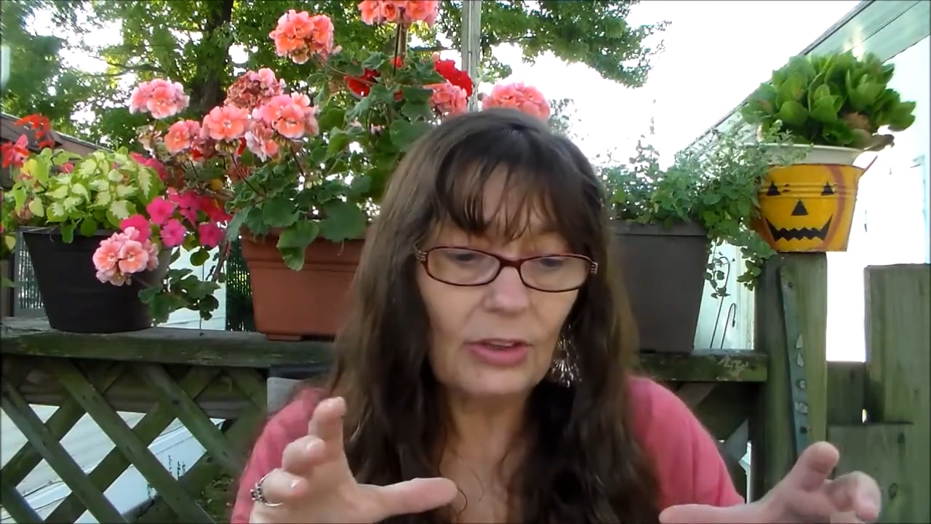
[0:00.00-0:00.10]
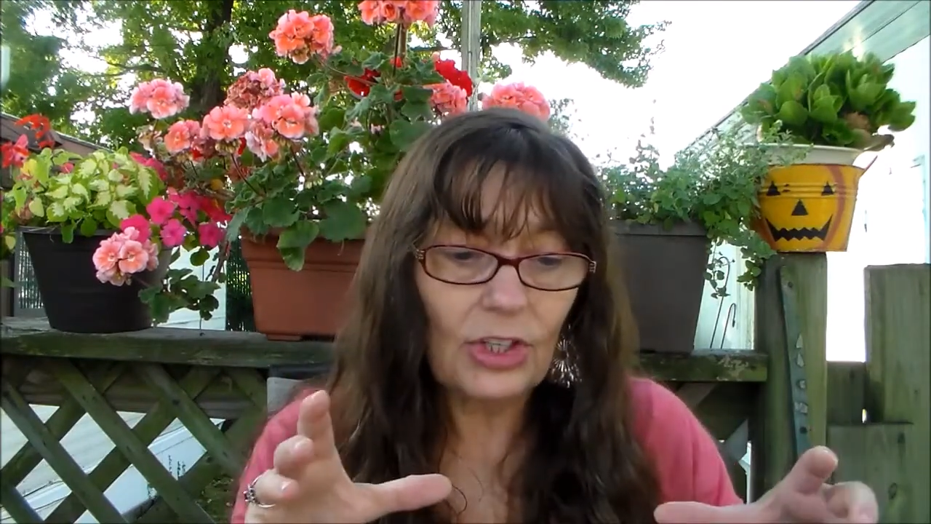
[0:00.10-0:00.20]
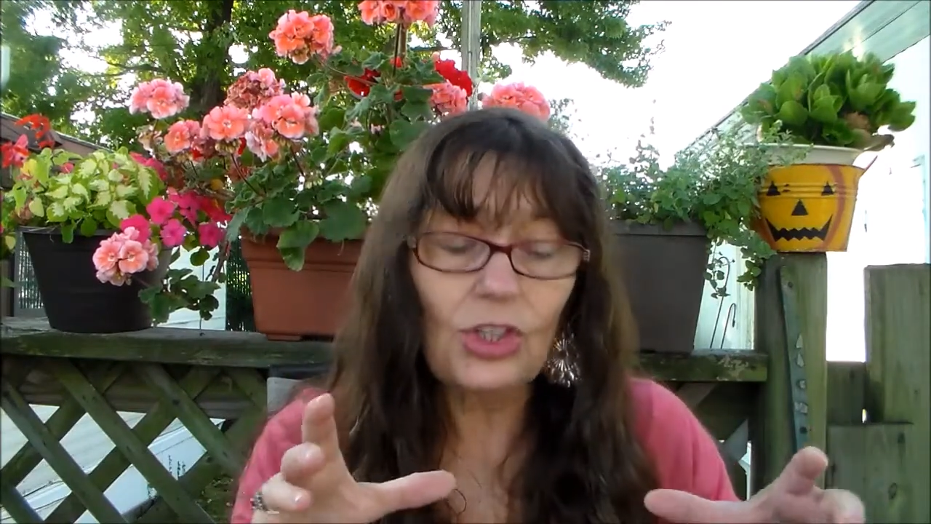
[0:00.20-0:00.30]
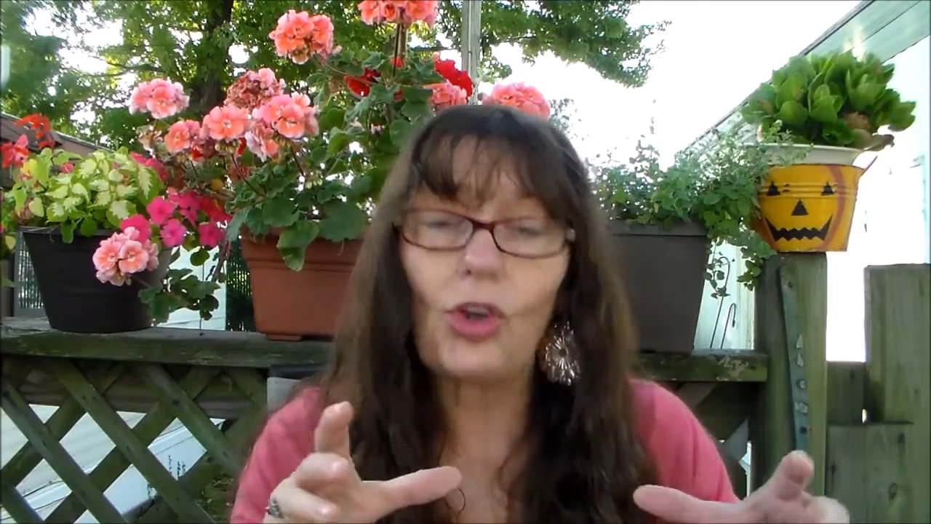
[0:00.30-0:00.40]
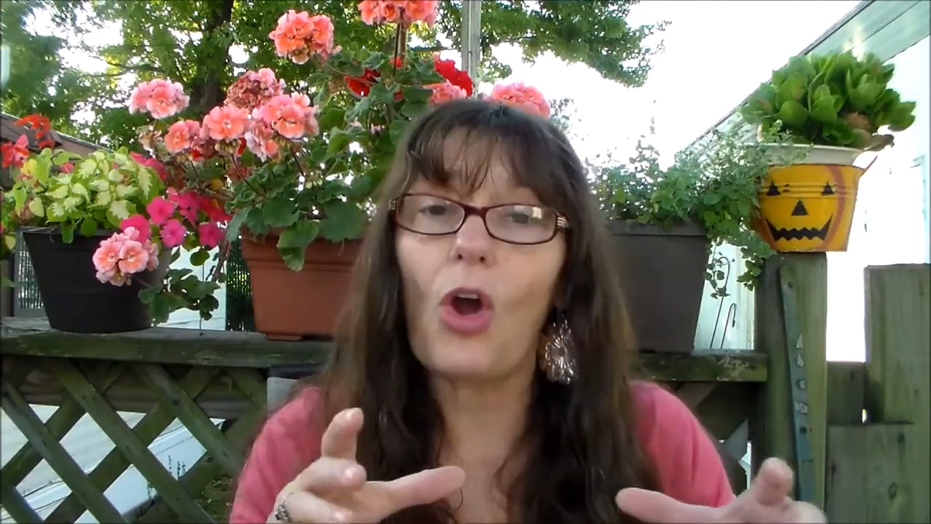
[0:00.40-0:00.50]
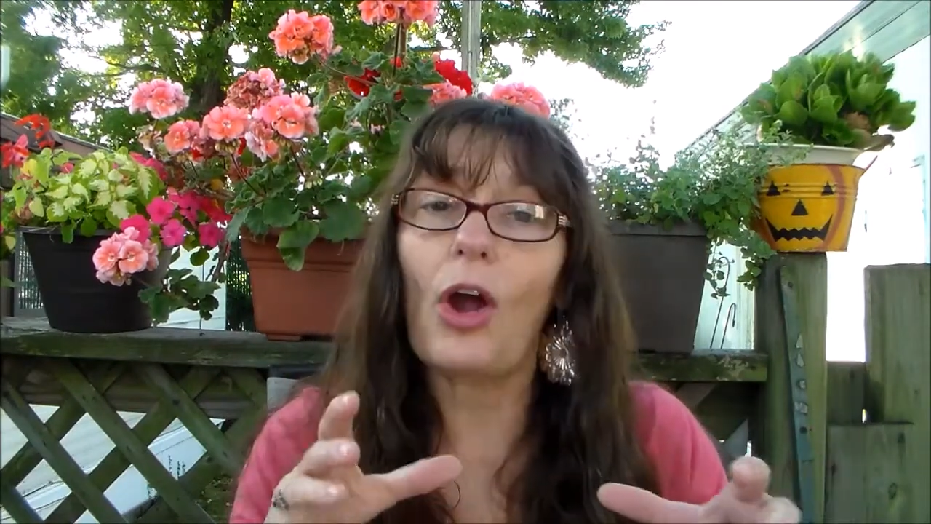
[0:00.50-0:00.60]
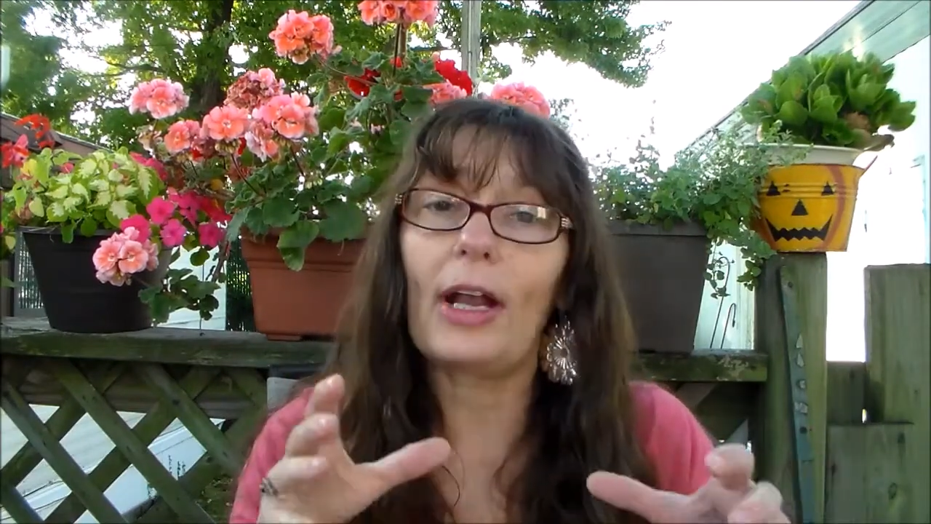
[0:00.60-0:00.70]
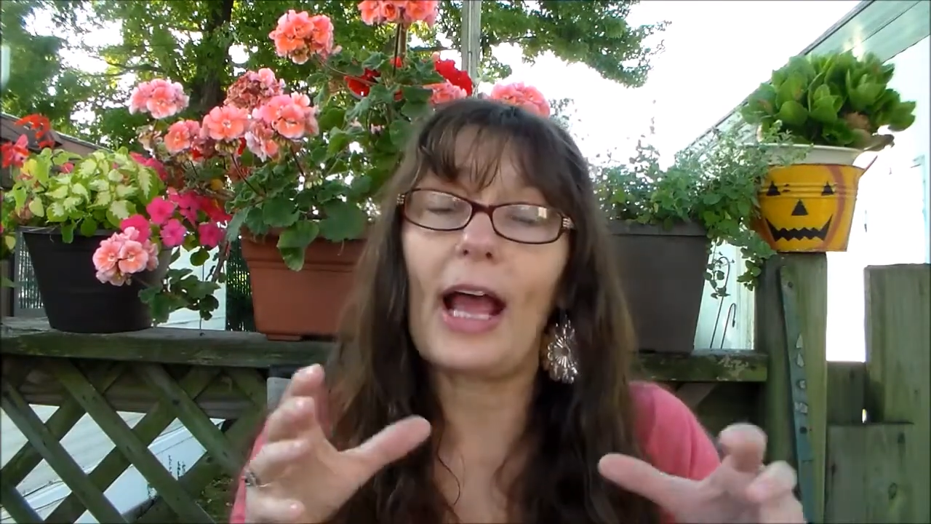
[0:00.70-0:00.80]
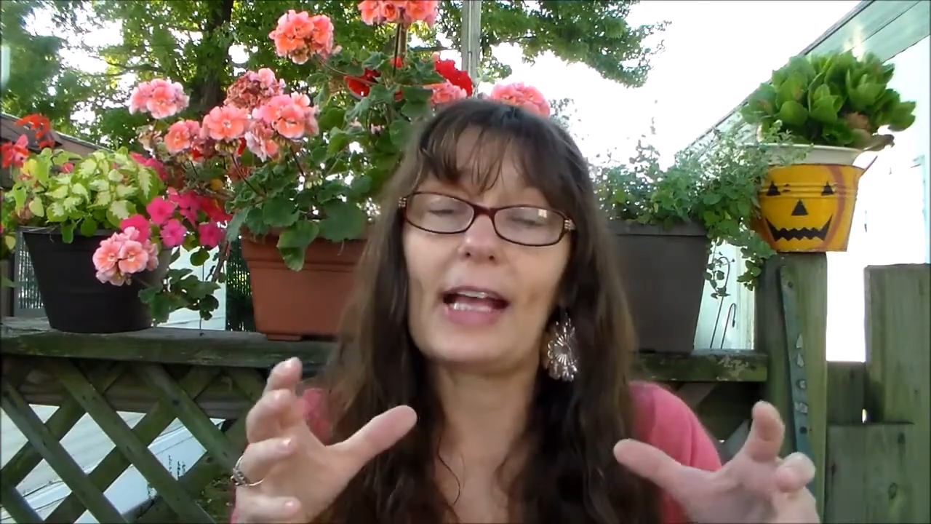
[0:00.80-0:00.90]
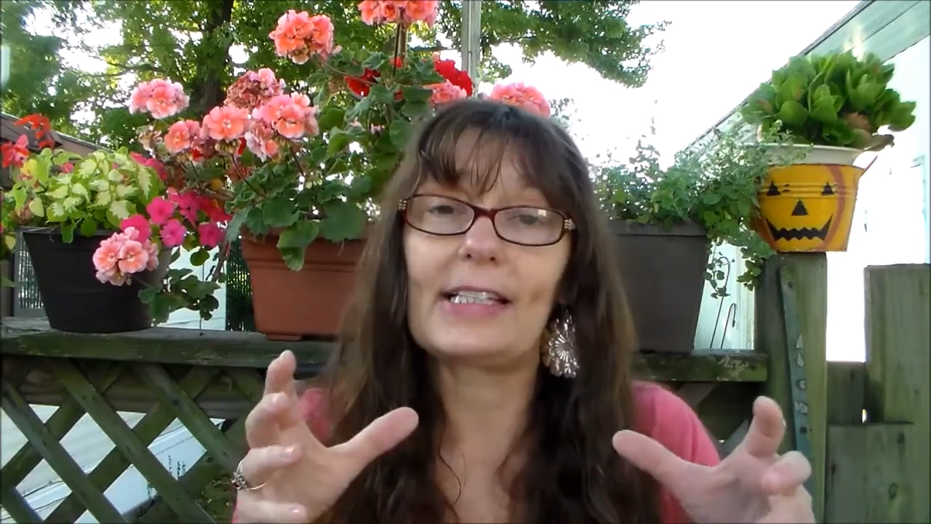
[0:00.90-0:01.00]
this
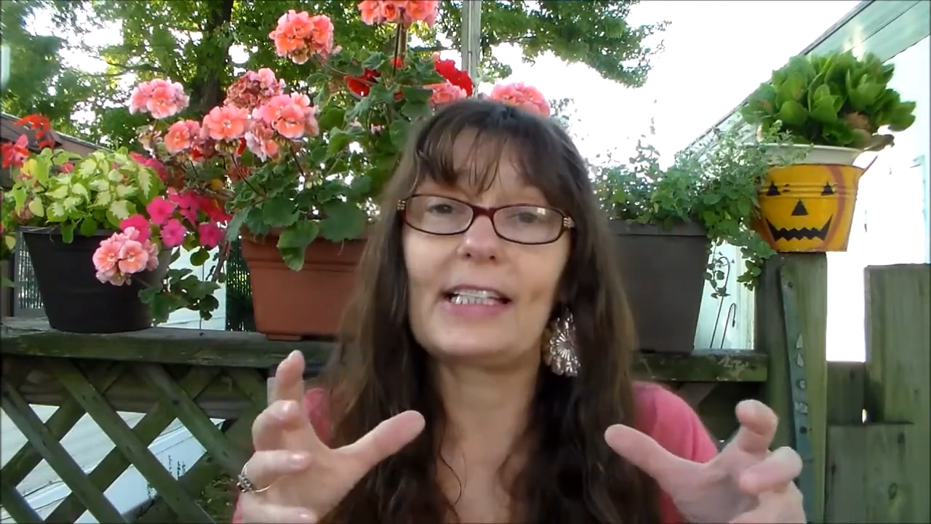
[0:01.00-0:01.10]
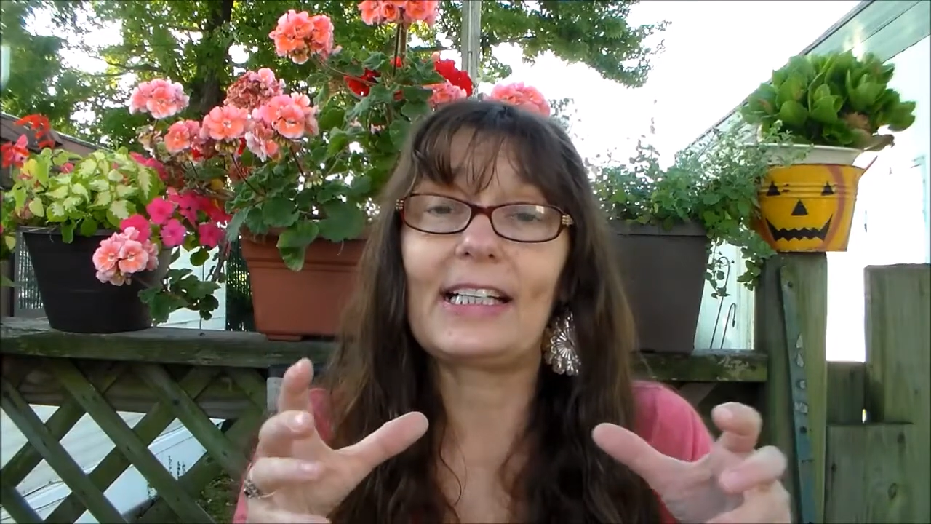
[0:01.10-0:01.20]
card has to